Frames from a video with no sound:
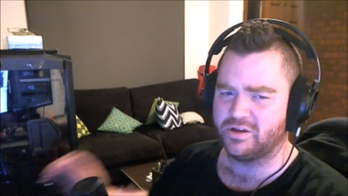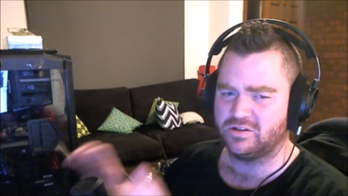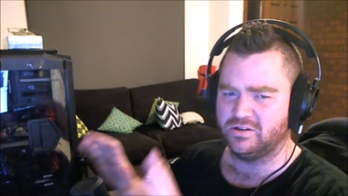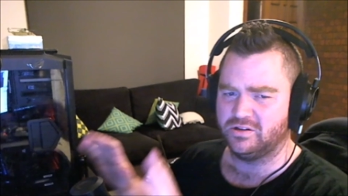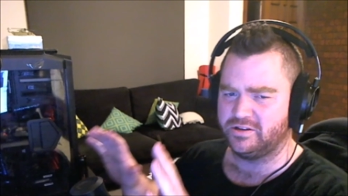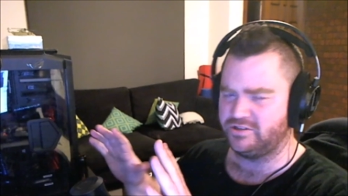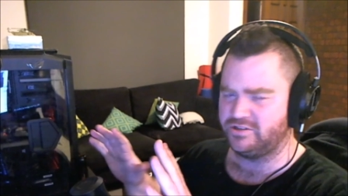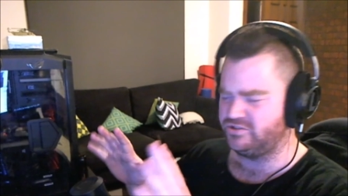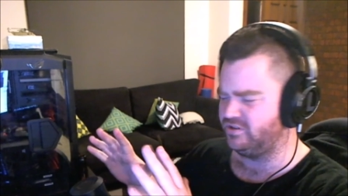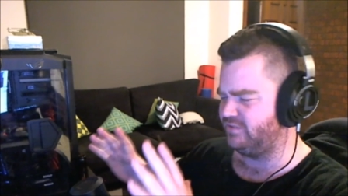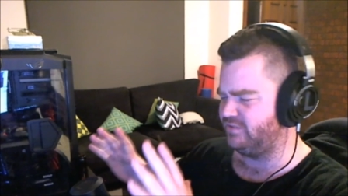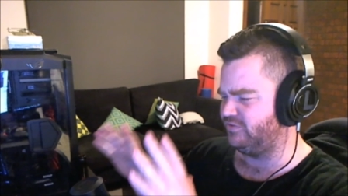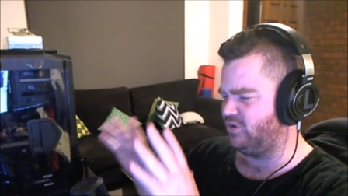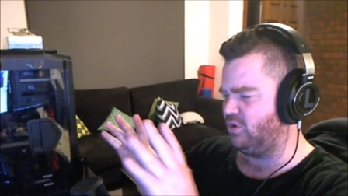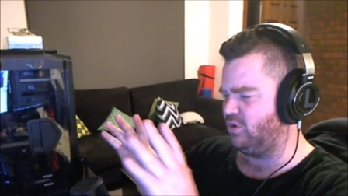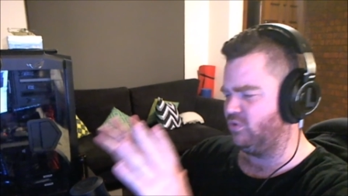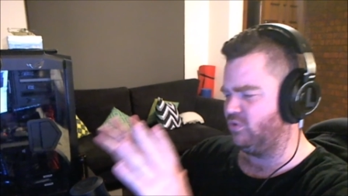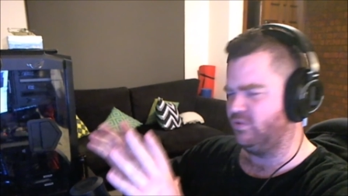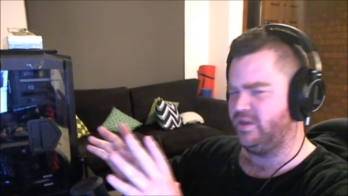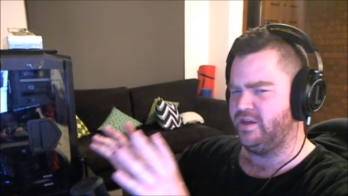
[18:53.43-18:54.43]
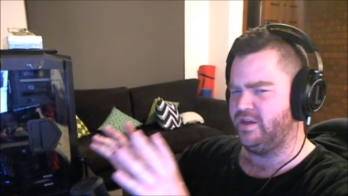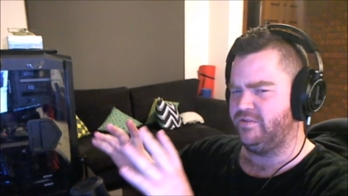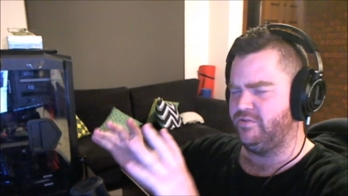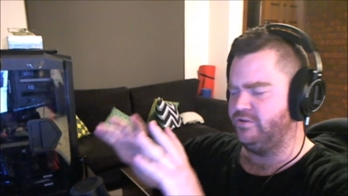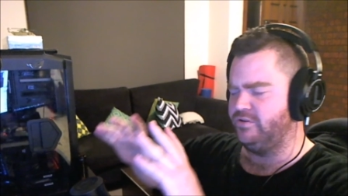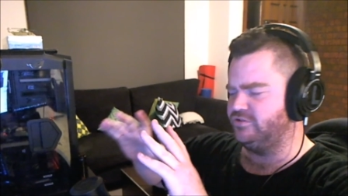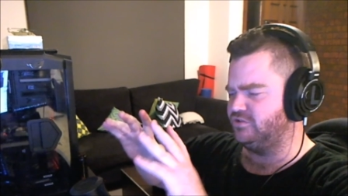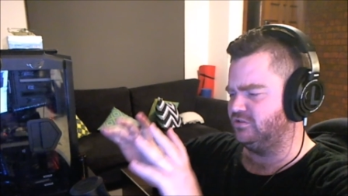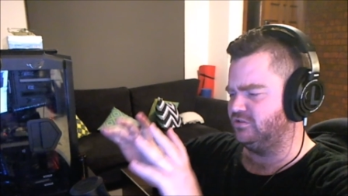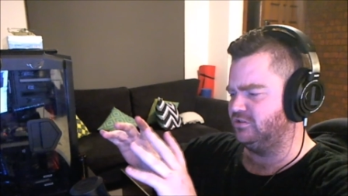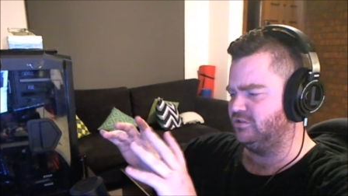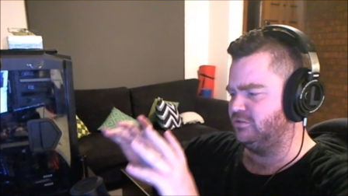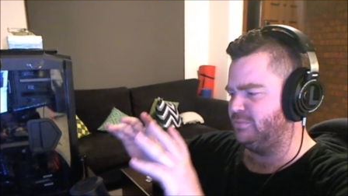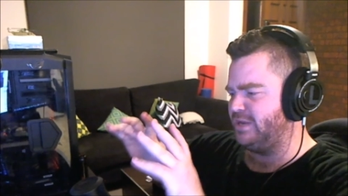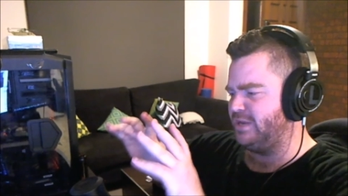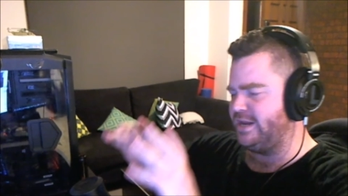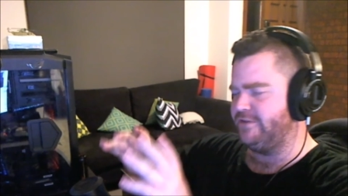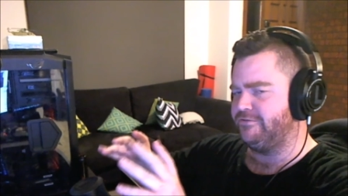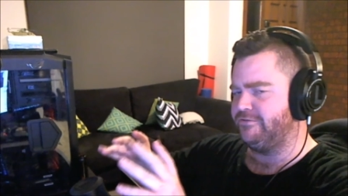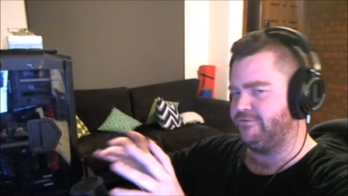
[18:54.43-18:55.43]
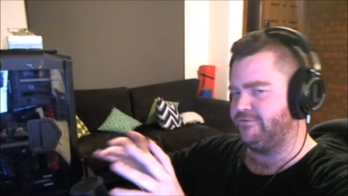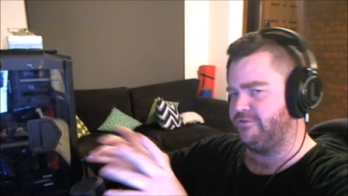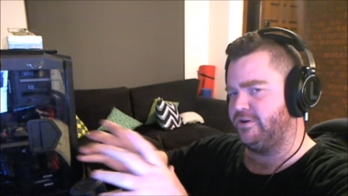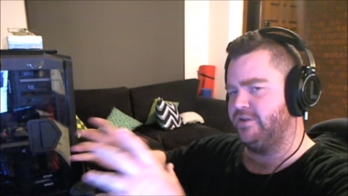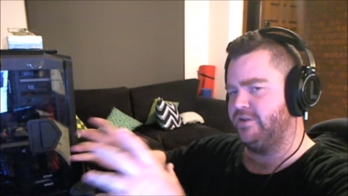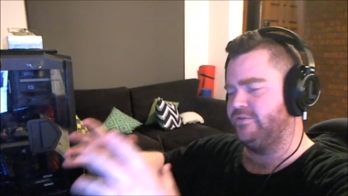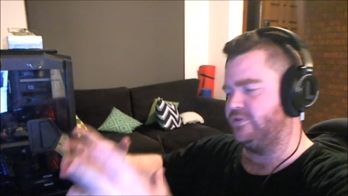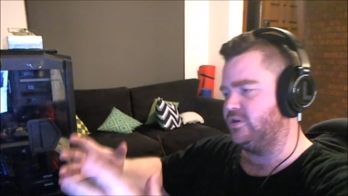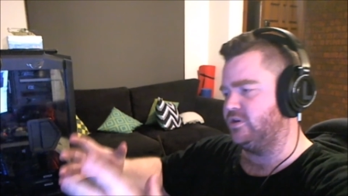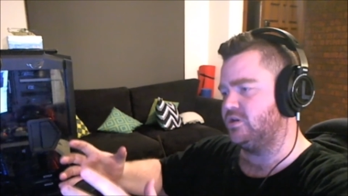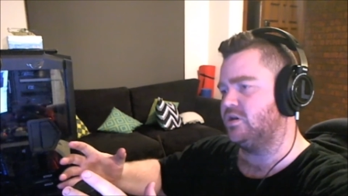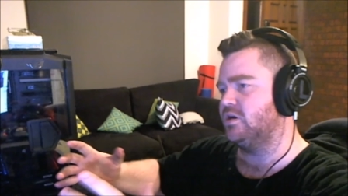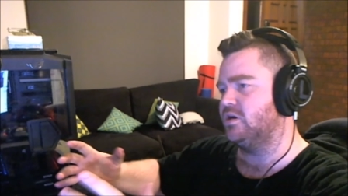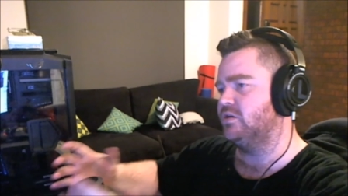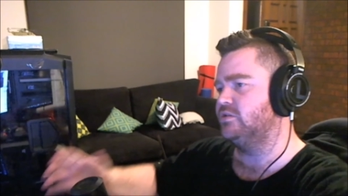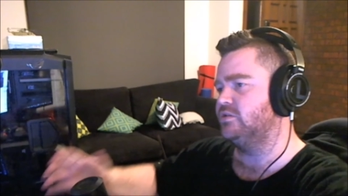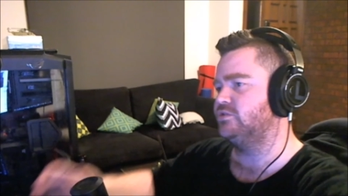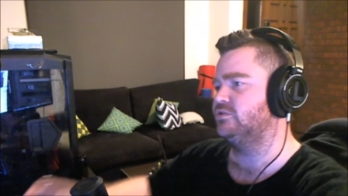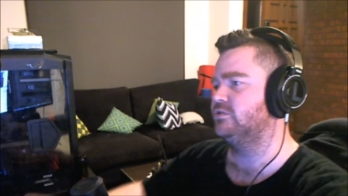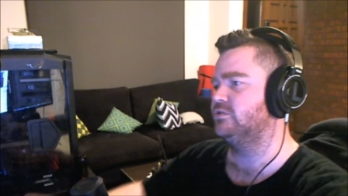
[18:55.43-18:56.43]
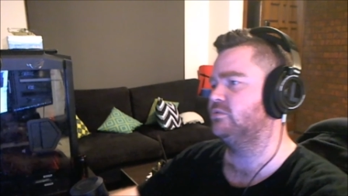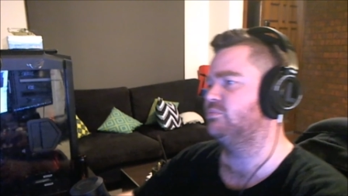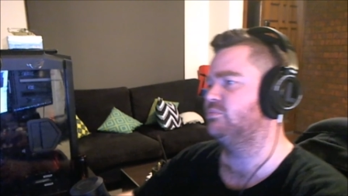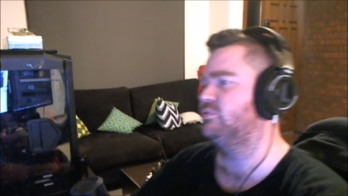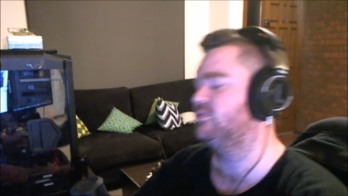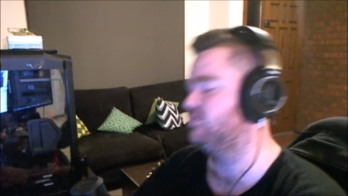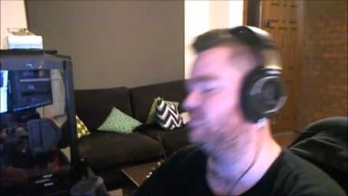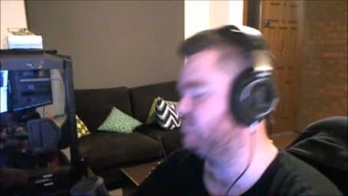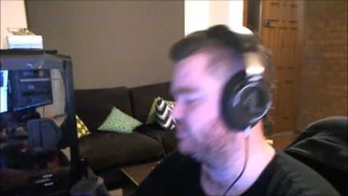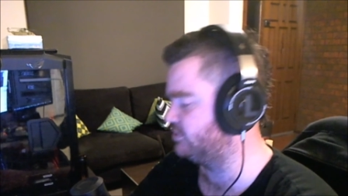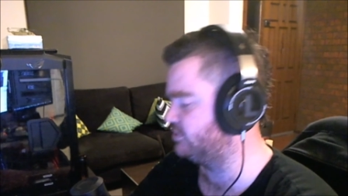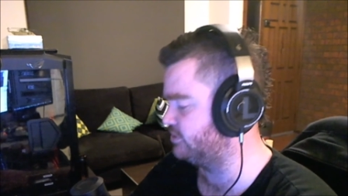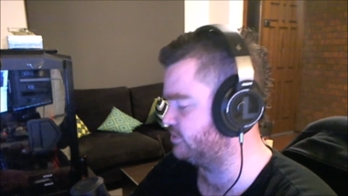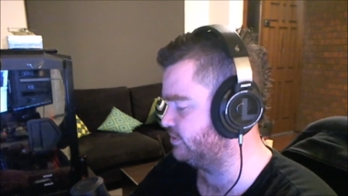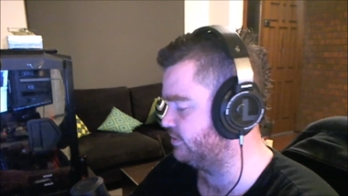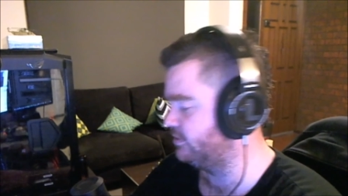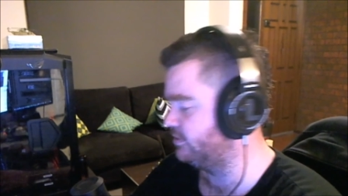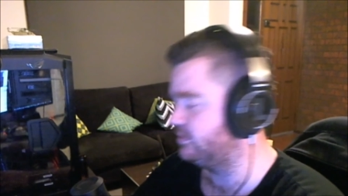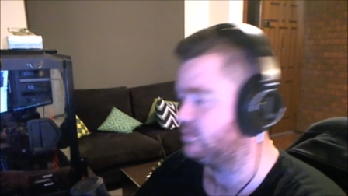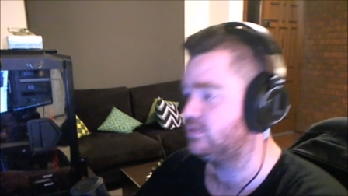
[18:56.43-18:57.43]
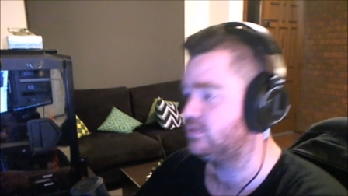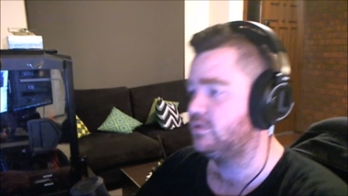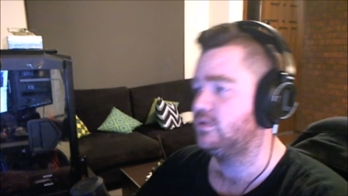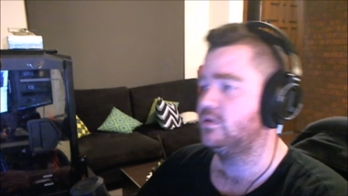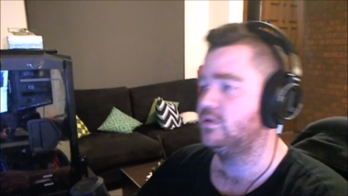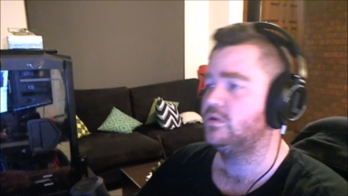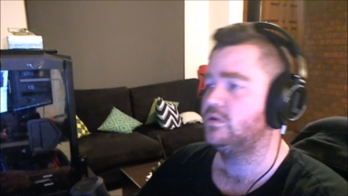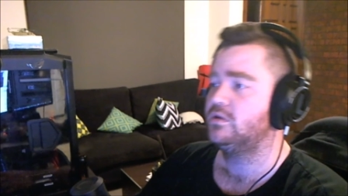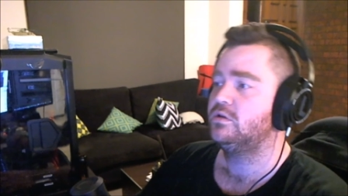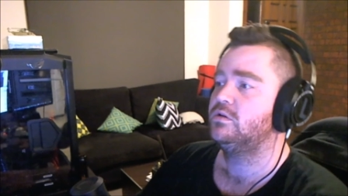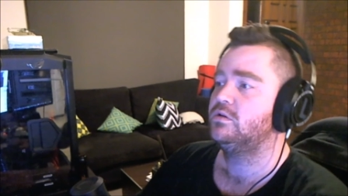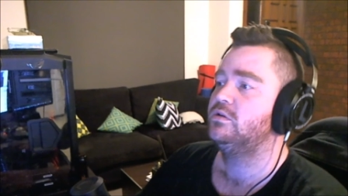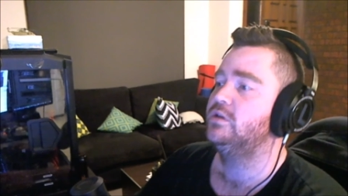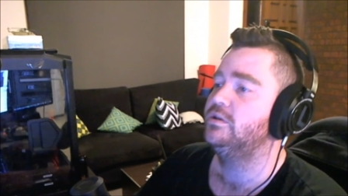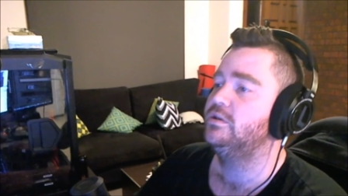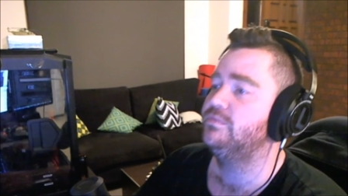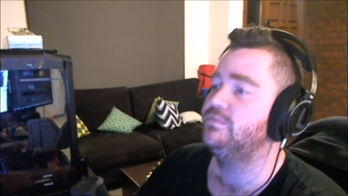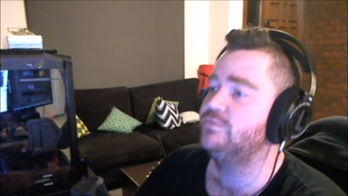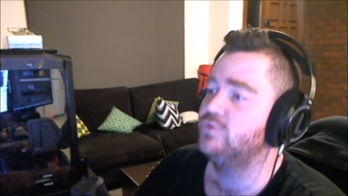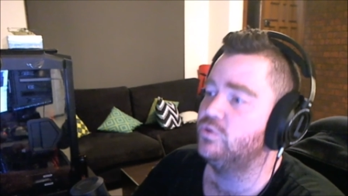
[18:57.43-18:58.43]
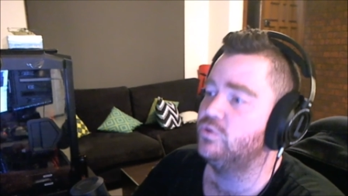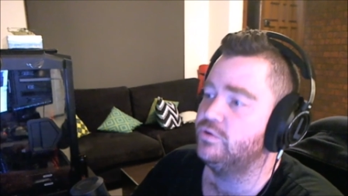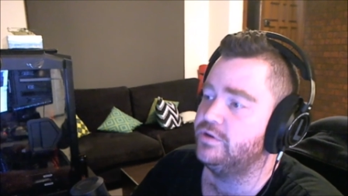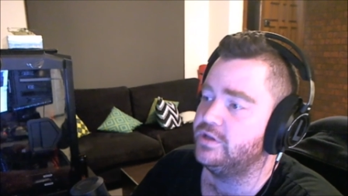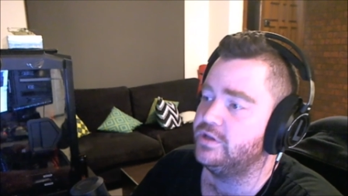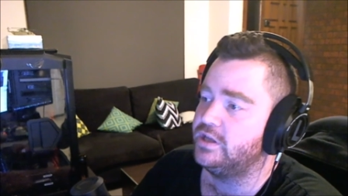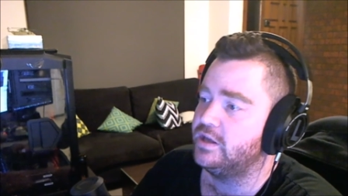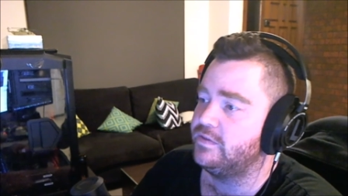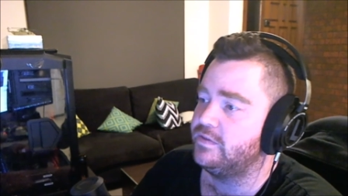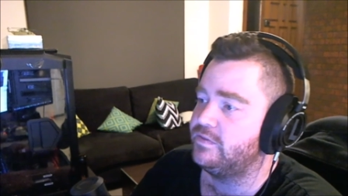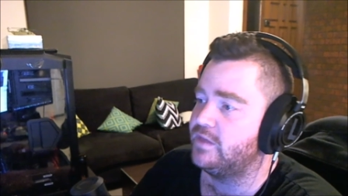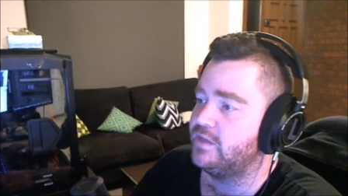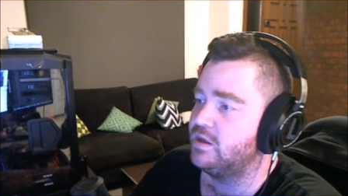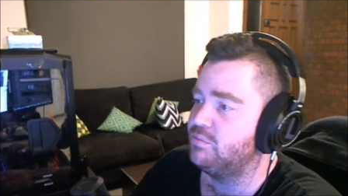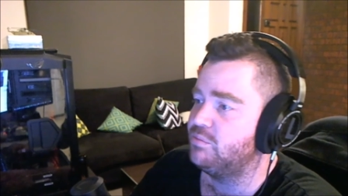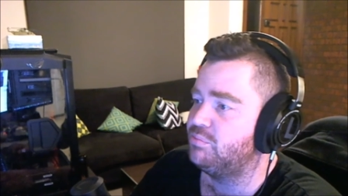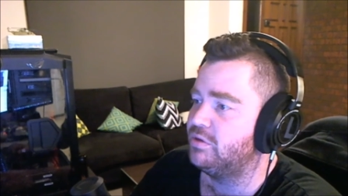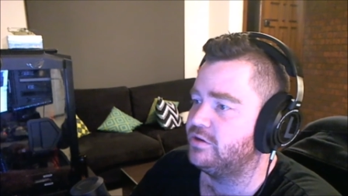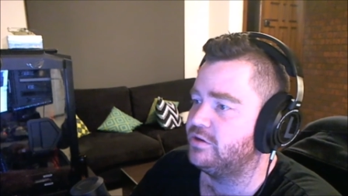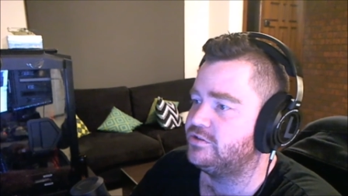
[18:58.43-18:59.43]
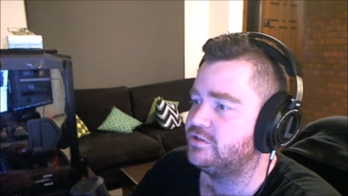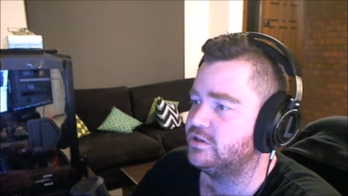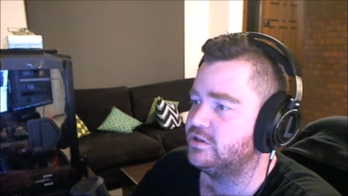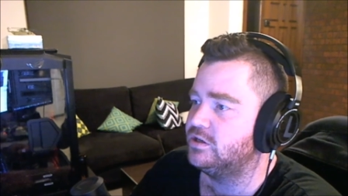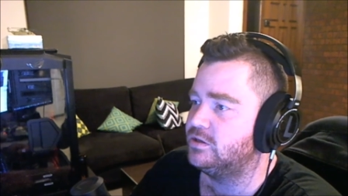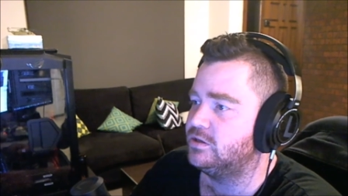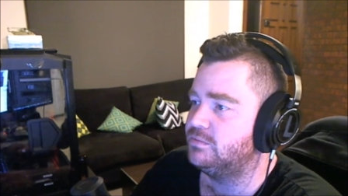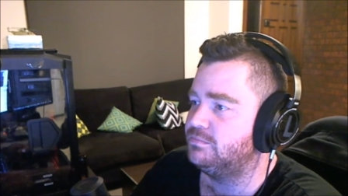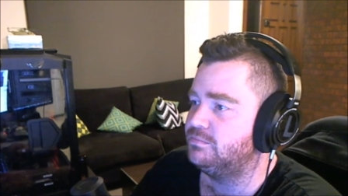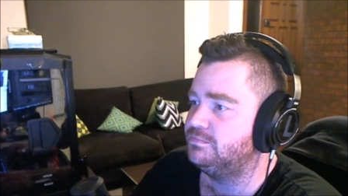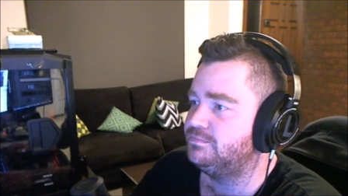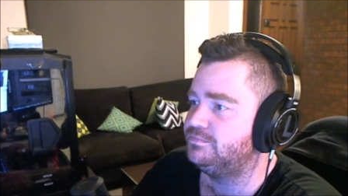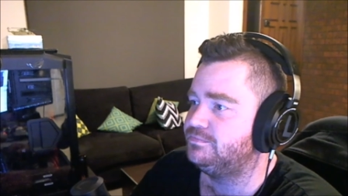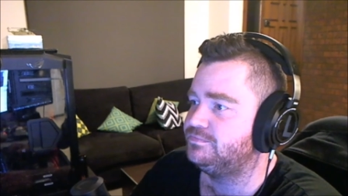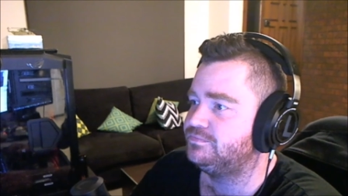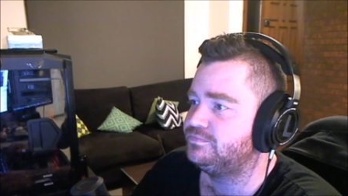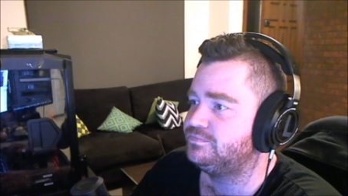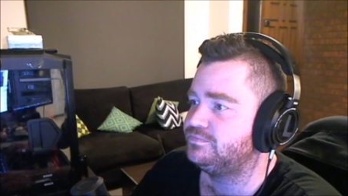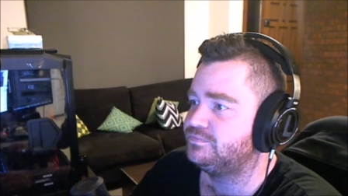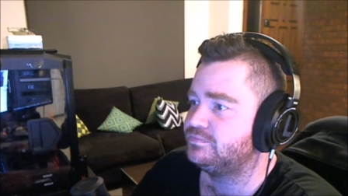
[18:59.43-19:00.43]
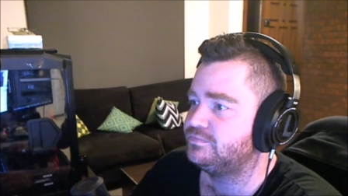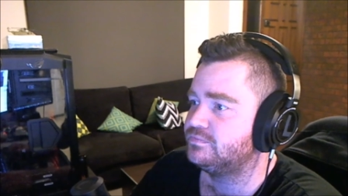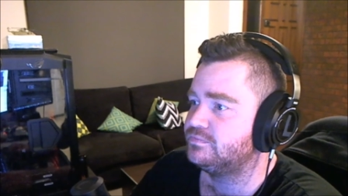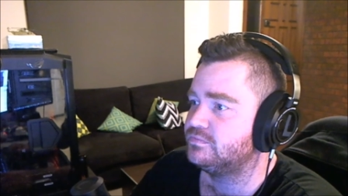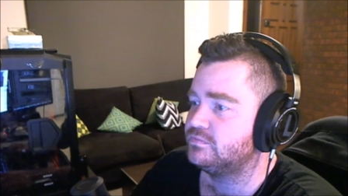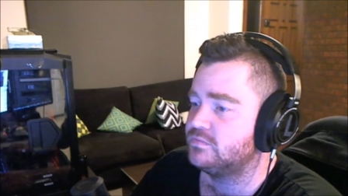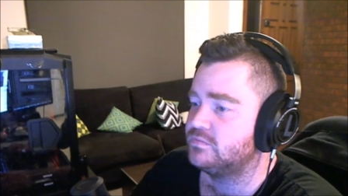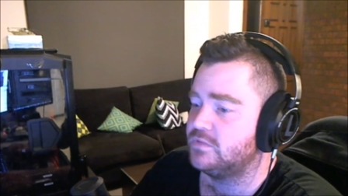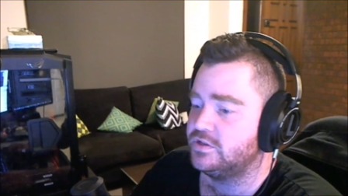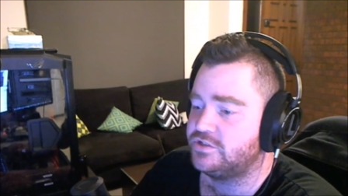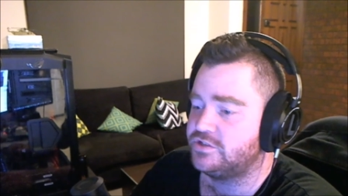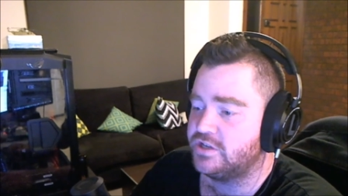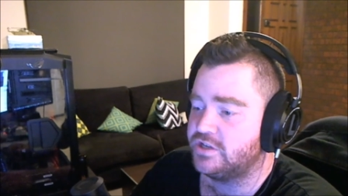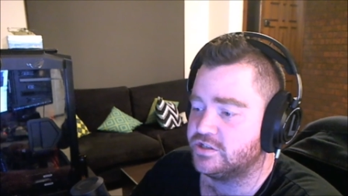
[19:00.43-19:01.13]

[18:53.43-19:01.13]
Like you said, have to hold the headphones a little bit in front of it, you can't just sort of put them beside it in order to get that, but sounds